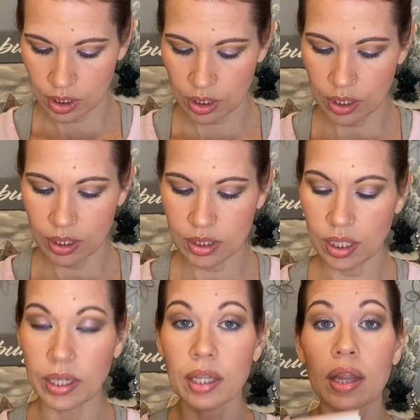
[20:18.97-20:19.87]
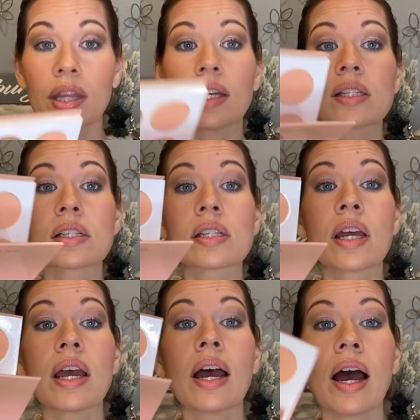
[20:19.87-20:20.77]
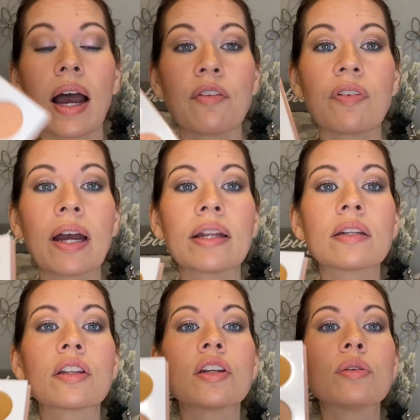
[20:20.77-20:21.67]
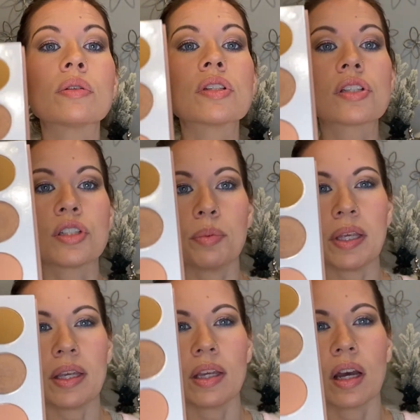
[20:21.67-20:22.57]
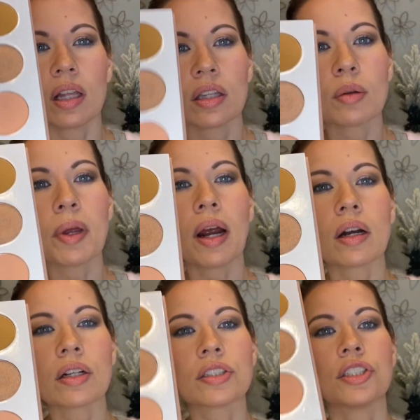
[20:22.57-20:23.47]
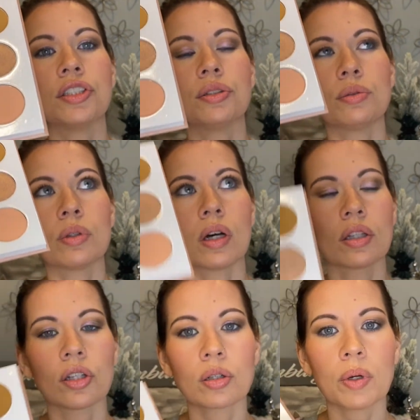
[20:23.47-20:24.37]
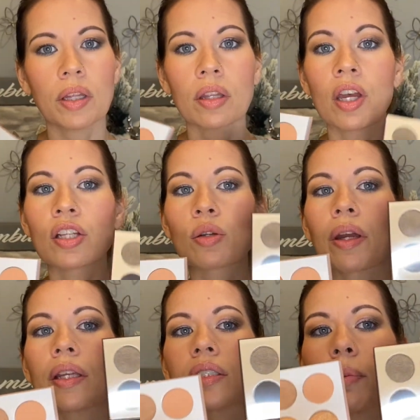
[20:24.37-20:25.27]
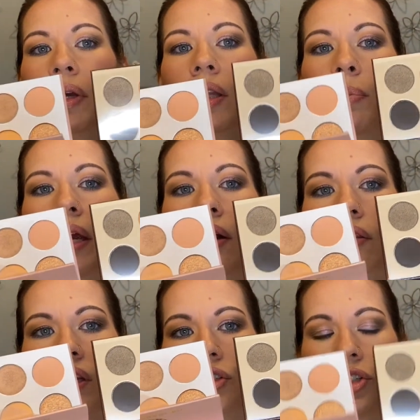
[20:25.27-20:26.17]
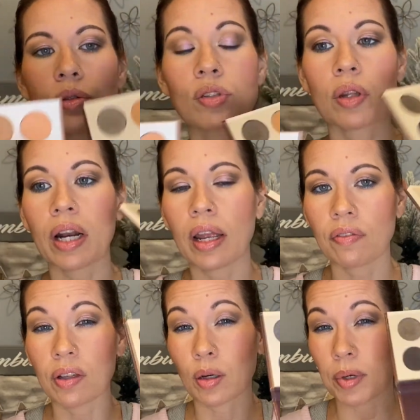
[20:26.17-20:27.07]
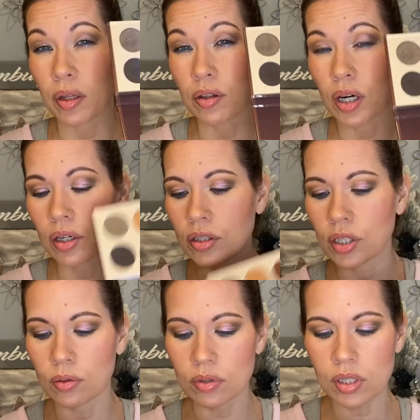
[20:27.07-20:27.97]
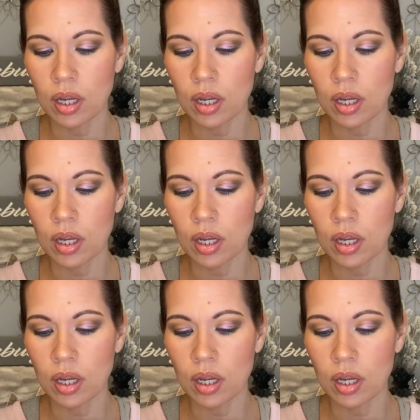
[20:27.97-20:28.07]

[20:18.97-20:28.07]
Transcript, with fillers: is like this. I find the nudes to be a little bit harder to do a look with, so I typically pair these two so that I have a little bit of the darker tones